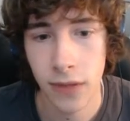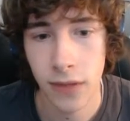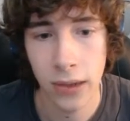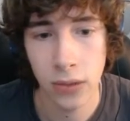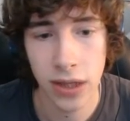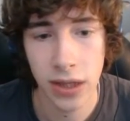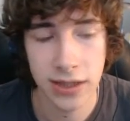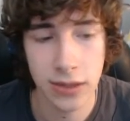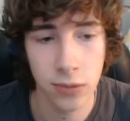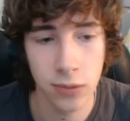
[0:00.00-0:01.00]

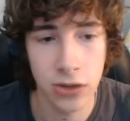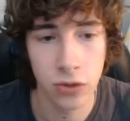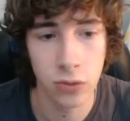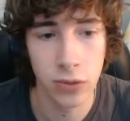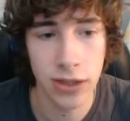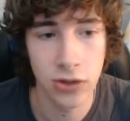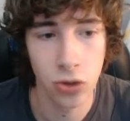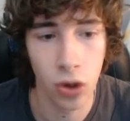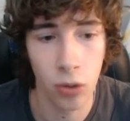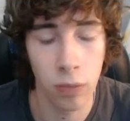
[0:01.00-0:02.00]
Outlast whistle
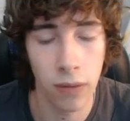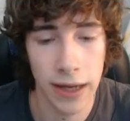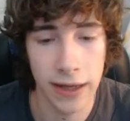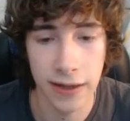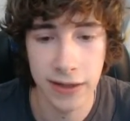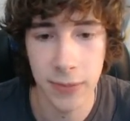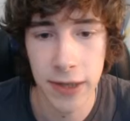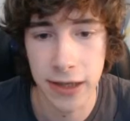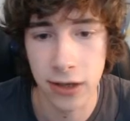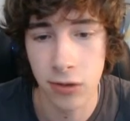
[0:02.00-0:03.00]
whistle. I can't
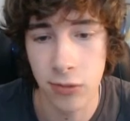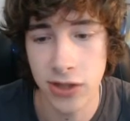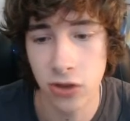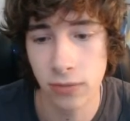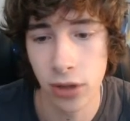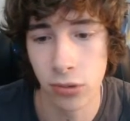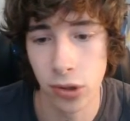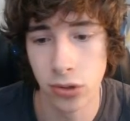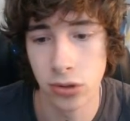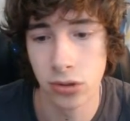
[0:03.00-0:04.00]
speak.
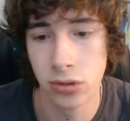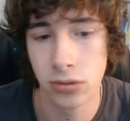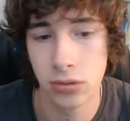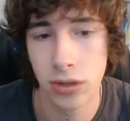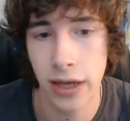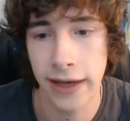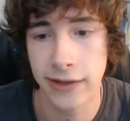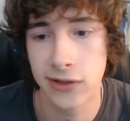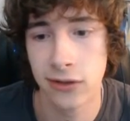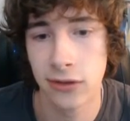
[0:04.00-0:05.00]

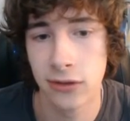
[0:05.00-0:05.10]
Whistleblower-esque.